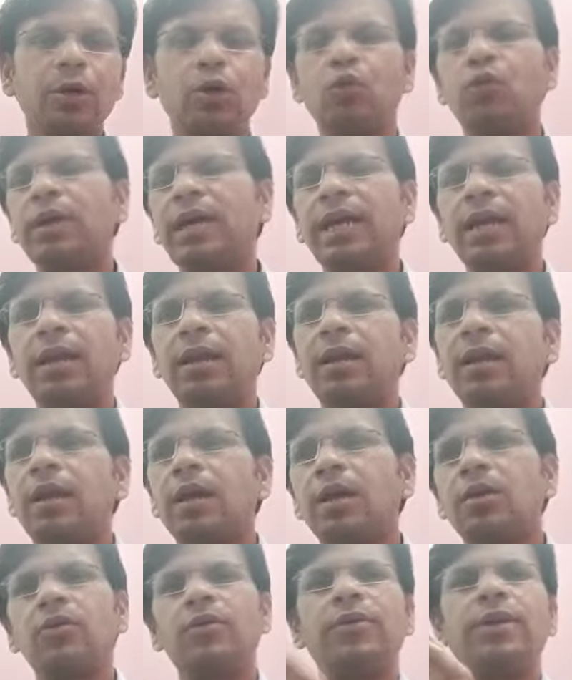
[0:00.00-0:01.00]
While
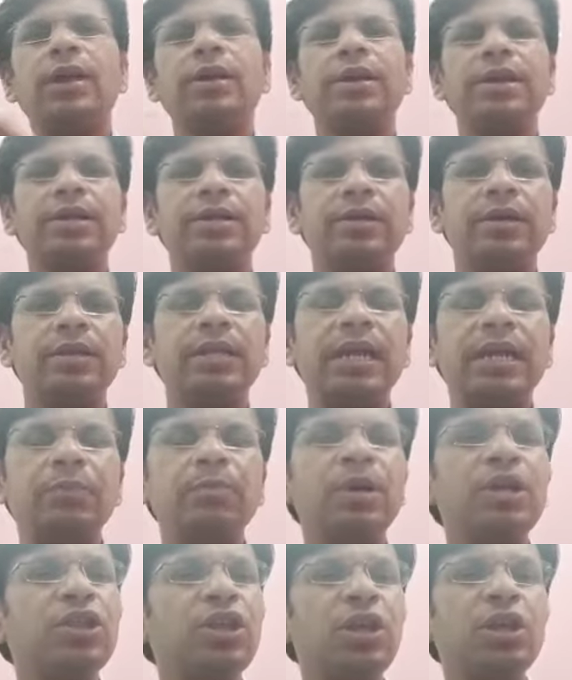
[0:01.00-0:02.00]
we will read that
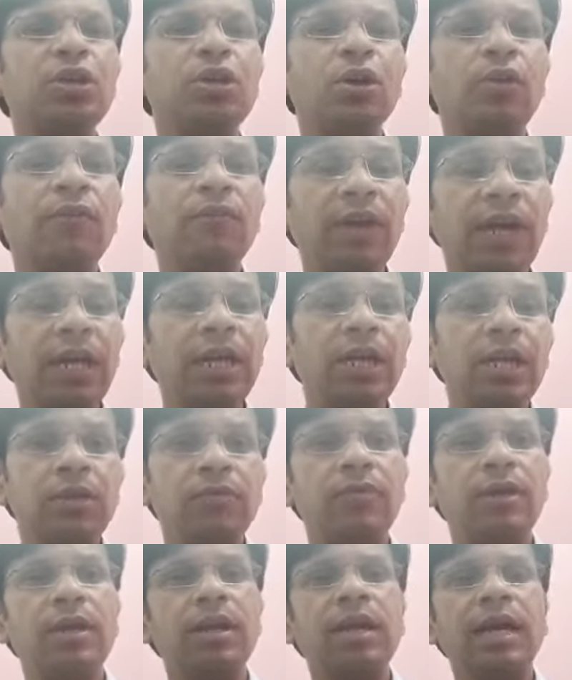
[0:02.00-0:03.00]
Merchant of Venice,
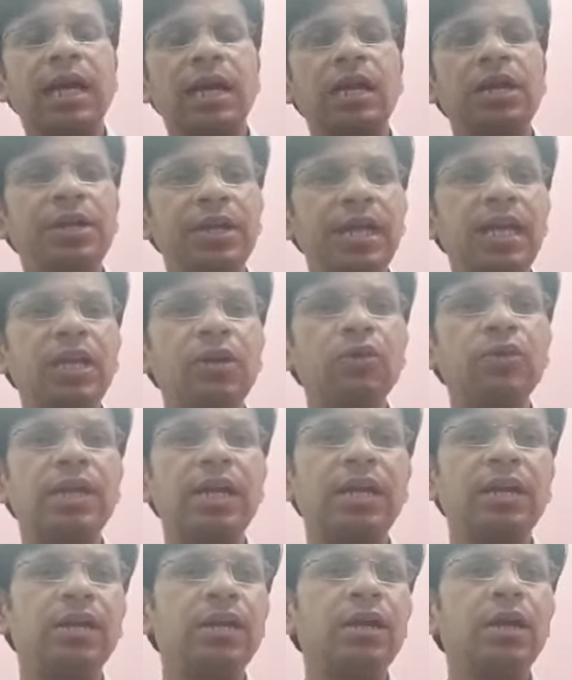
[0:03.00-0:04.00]
I'll tell you
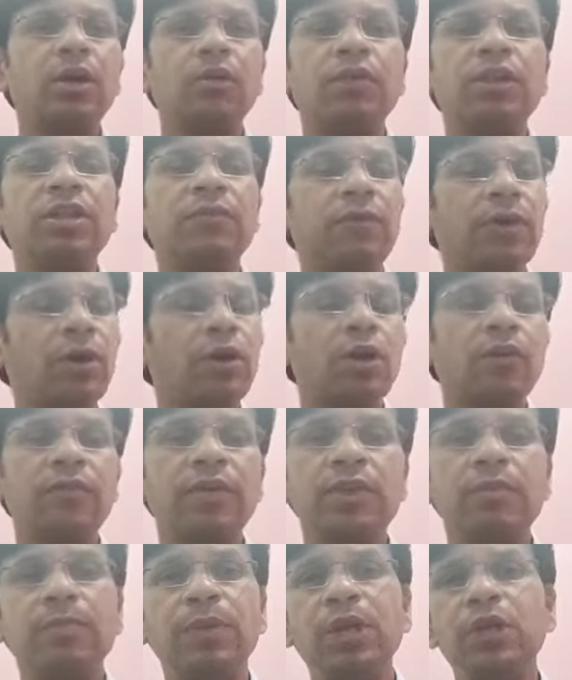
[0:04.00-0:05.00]
that which figure
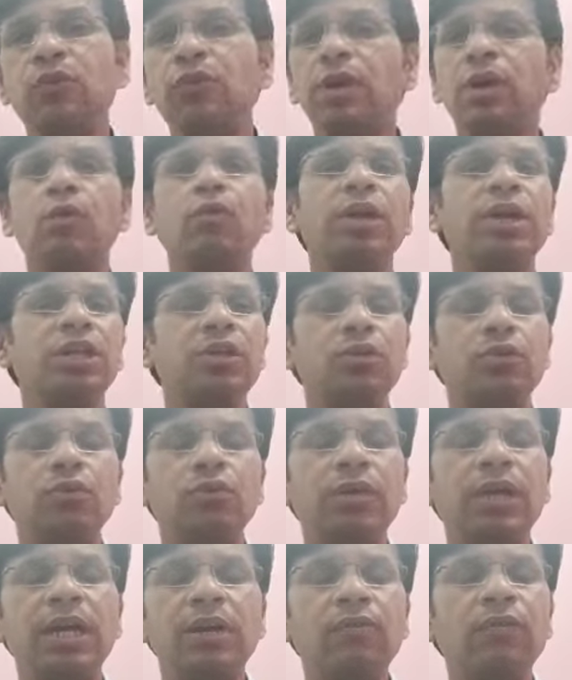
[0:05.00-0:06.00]
of speech we are going to
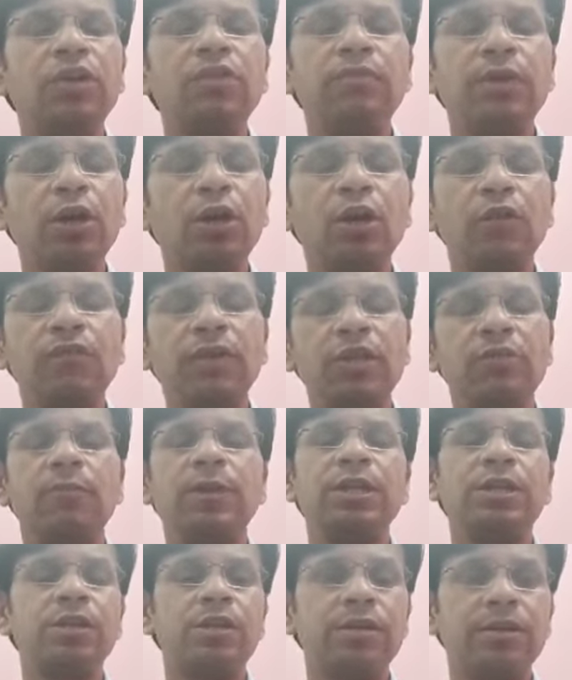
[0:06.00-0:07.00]
do and which figure of
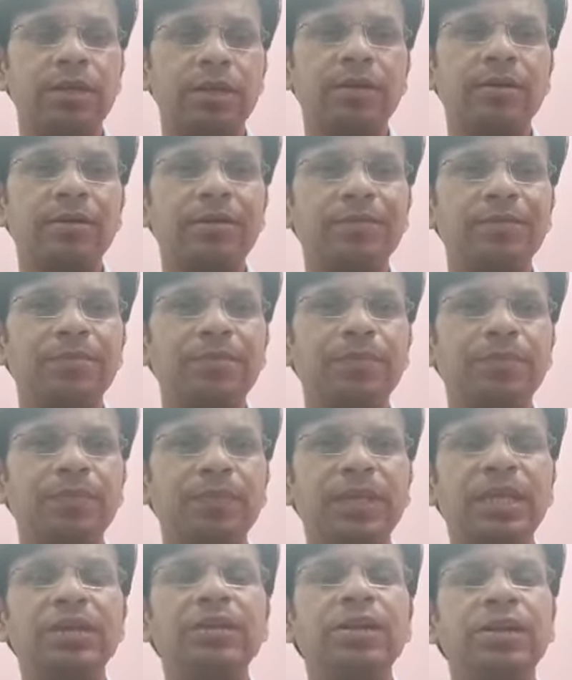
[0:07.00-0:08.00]
speech is there.
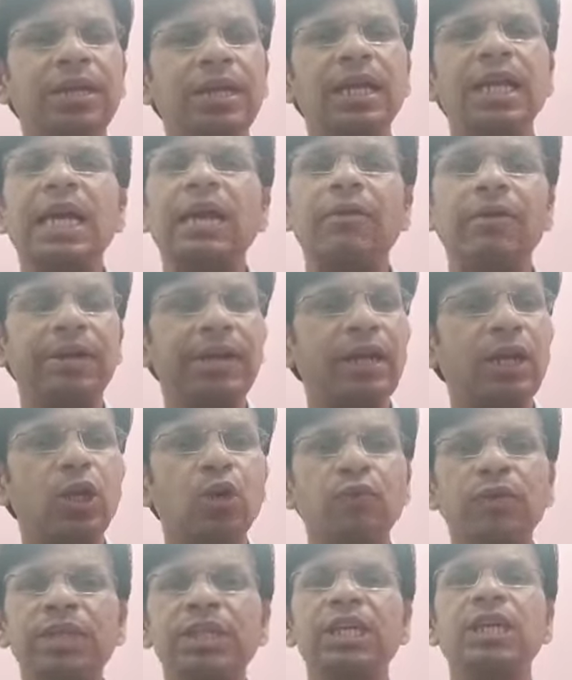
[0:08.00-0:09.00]
In detail, I will tell
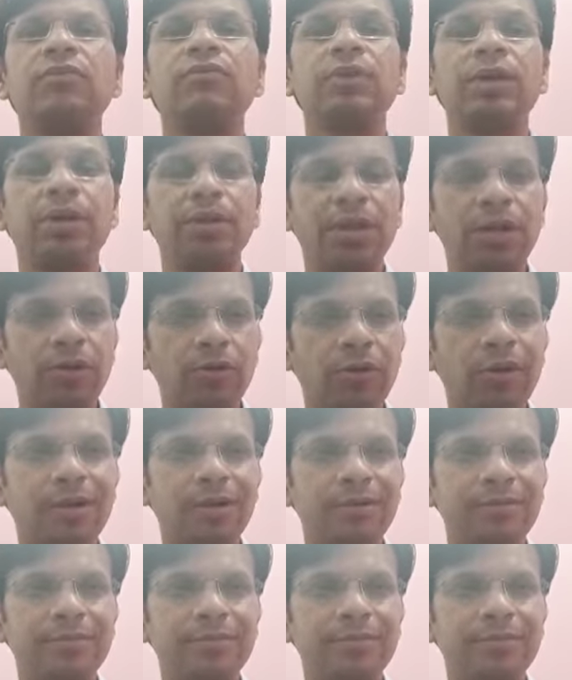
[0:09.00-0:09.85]
you with keywords and all.